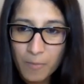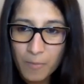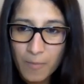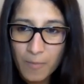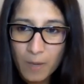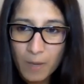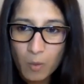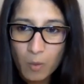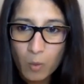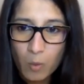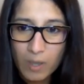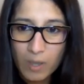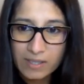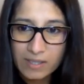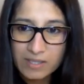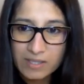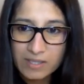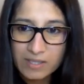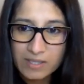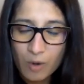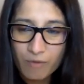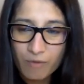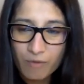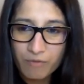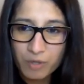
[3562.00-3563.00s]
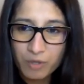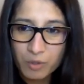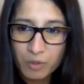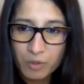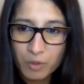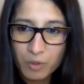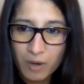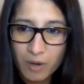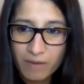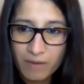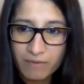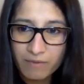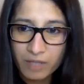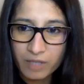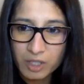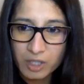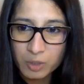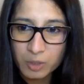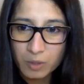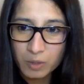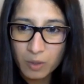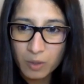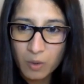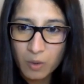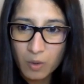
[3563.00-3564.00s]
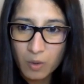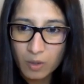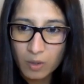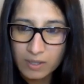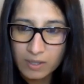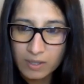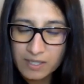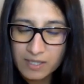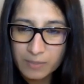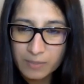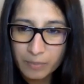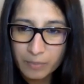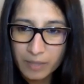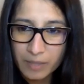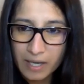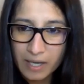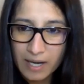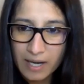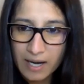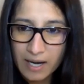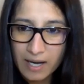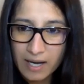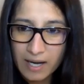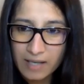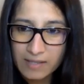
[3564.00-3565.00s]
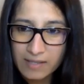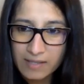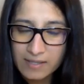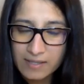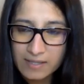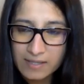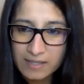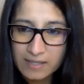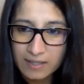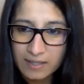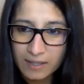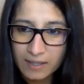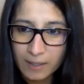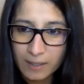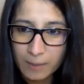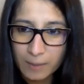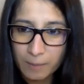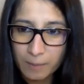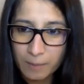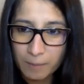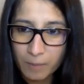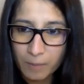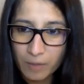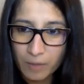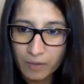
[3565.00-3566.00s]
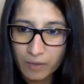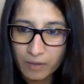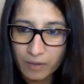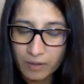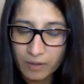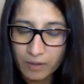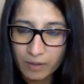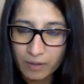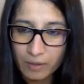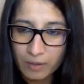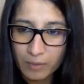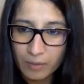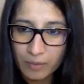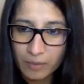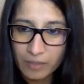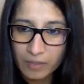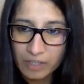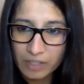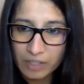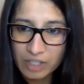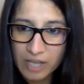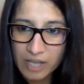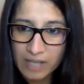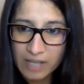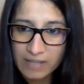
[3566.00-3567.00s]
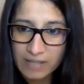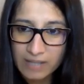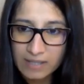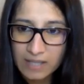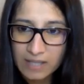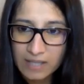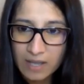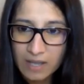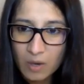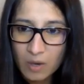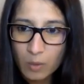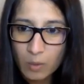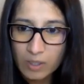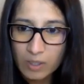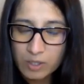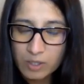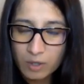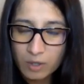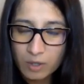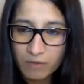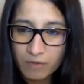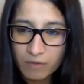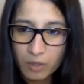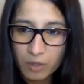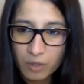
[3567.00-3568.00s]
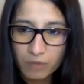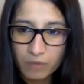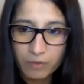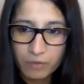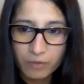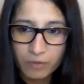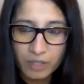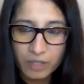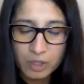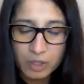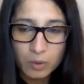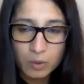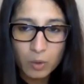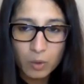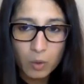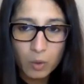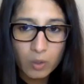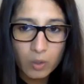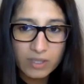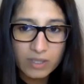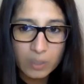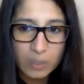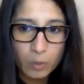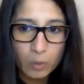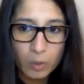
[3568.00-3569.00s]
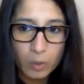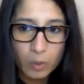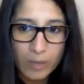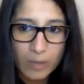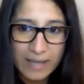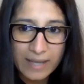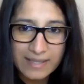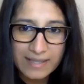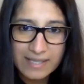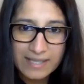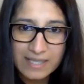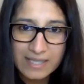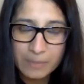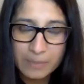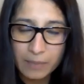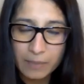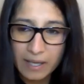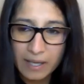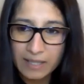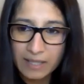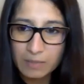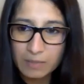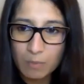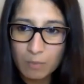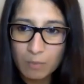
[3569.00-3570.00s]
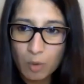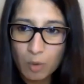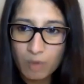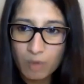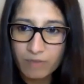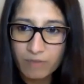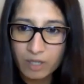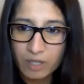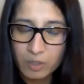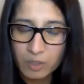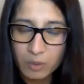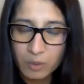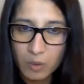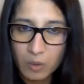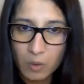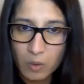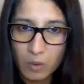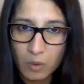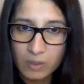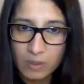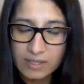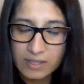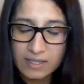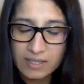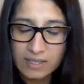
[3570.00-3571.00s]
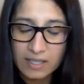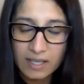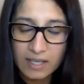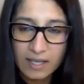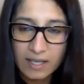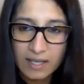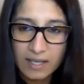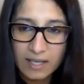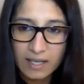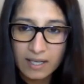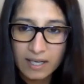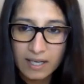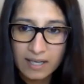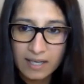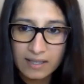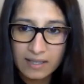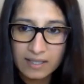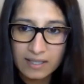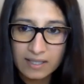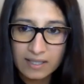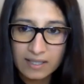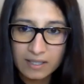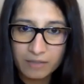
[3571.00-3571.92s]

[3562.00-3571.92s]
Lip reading: What's your view on virtual courts? Priya asked on the chat, what's your view on virtual courts, and will we anticipate more virtual courts in the near